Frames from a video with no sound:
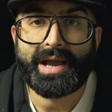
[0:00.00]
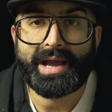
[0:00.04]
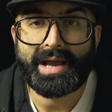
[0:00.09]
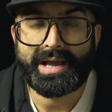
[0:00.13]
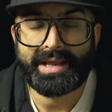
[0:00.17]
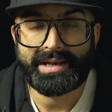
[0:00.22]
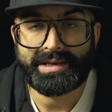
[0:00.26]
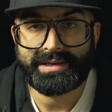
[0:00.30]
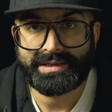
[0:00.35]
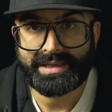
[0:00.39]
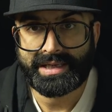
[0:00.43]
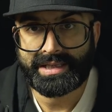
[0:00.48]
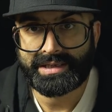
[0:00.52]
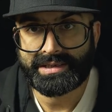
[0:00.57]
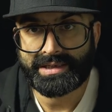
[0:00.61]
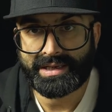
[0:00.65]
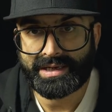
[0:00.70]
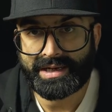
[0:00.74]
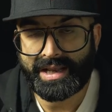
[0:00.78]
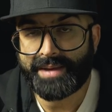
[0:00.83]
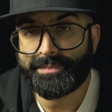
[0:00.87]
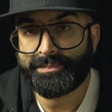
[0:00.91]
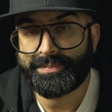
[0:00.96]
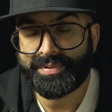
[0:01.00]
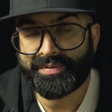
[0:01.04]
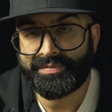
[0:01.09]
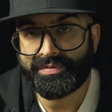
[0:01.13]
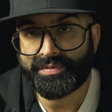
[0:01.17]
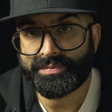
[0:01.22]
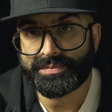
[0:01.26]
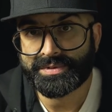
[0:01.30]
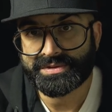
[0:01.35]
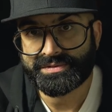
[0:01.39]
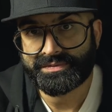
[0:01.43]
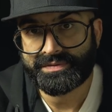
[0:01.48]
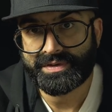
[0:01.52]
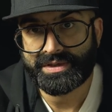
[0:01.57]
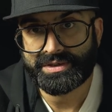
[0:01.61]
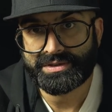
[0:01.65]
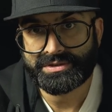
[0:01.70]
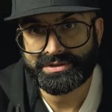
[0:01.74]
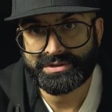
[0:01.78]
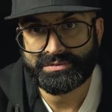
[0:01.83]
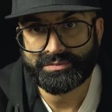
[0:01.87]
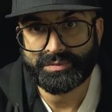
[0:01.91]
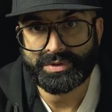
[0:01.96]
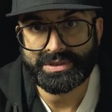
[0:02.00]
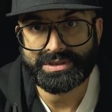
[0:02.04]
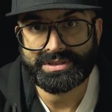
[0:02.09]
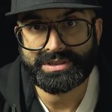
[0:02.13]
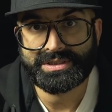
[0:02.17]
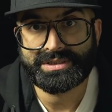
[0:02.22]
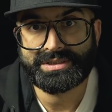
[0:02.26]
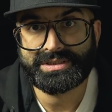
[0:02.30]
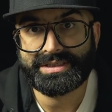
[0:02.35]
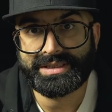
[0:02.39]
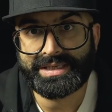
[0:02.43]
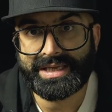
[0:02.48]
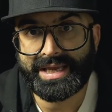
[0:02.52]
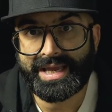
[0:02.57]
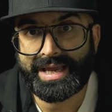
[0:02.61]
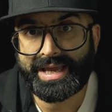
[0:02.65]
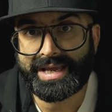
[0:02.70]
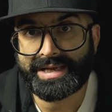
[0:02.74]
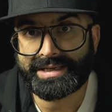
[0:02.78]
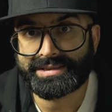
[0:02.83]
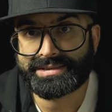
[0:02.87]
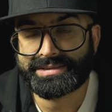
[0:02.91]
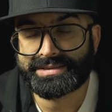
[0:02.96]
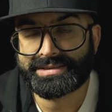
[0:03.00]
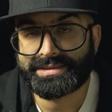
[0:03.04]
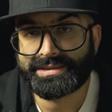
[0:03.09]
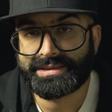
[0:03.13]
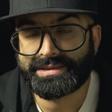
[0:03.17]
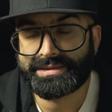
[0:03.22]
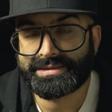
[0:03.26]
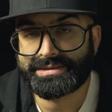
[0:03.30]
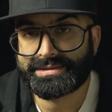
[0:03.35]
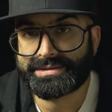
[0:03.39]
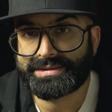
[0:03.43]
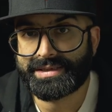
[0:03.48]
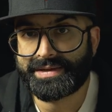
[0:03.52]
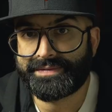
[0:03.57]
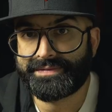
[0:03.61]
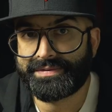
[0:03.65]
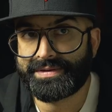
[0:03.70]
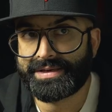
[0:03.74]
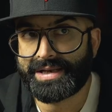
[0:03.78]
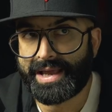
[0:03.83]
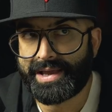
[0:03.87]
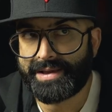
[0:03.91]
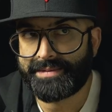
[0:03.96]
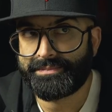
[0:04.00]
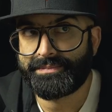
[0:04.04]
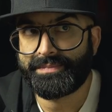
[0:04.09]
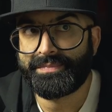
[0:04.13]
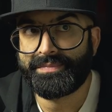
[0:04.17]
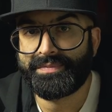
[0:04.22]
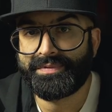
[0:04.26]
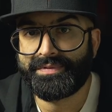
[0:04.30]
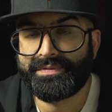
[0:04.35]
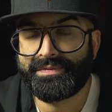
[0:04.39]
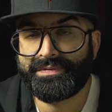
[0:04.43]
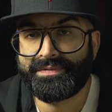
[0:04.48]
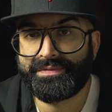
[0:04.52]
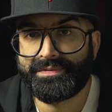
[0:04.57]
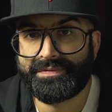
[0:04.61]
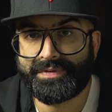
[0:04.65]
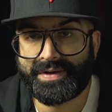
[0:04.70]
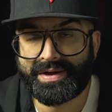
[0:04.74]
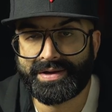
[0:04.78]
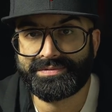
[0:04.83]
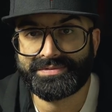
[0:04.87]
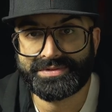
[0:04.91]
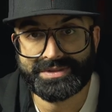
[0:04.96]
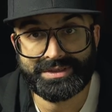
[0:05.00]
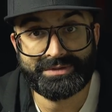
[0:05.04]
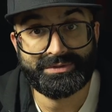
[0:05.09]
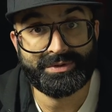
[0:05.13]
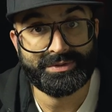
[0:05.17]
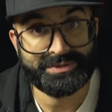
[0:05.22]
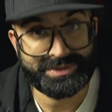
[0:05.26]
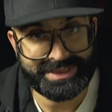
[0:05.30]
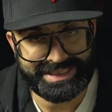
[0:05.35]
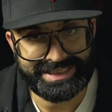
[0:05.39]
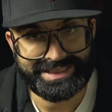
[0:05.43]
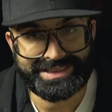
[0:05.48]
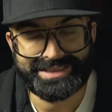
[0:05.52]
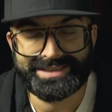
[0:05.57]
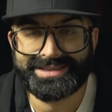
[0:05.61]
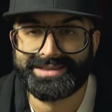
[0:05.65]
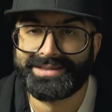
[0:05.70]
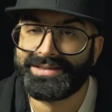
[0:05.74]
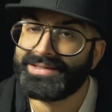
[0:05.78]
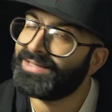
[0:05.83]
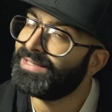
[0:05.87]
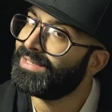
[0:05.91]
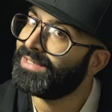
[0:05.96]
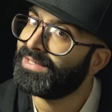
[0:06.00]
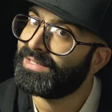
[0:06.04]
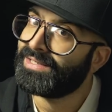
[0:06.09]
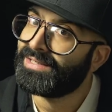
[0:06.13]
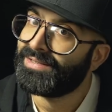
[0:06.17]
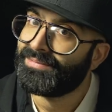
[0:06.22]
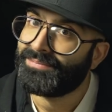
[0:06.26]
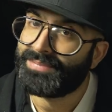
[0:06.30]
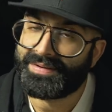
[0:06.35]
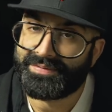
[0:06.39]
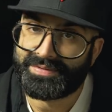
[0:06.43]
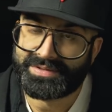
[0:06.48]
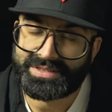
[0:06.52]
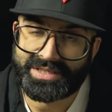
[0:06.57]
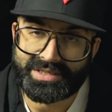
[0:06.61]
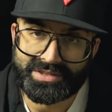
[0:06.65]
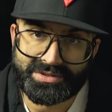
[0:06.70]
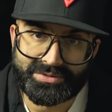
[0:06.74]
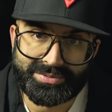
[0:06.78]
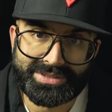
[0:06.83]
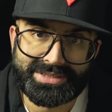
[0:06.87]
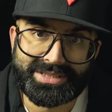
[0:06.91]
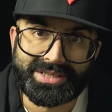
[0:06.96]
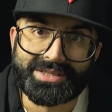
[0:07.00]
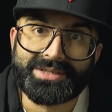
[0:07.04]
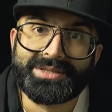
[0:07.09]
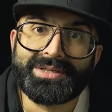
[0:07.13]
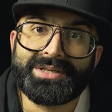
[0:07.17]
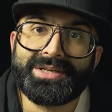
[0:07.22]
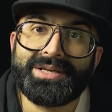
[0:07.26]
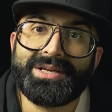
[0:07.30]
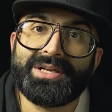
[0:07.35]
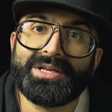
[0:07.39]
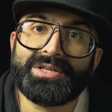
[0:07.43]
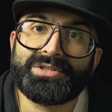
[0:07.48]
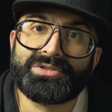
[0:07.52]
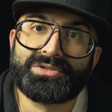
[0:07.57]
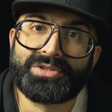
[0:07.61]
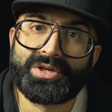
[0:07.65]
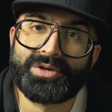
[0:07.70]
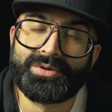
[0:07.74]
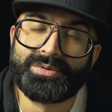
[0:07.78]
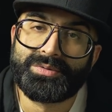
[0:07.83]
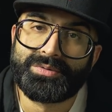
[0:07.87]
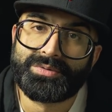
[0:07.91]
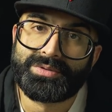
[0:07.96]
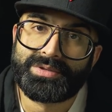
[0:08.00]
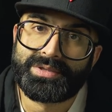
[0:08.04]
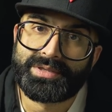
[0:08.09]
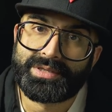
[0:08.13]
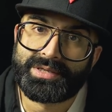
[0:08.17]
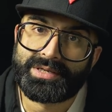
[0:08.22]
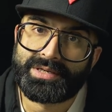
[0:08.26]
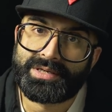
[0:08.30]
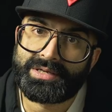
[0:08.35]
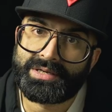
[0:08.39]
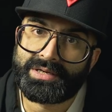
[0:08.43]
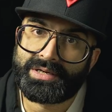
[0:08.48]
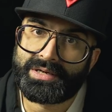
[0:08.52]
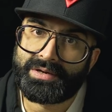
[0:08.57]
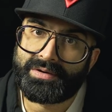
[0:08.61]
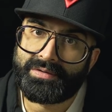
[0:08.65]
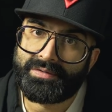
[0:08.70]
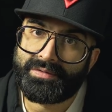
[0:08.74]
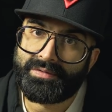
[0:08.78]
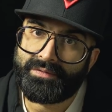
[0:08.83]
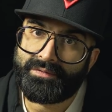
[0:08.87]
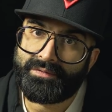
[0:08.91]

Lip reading: and then an M Performance version, which is the X7M 50D. Bit of a tongue twister. So the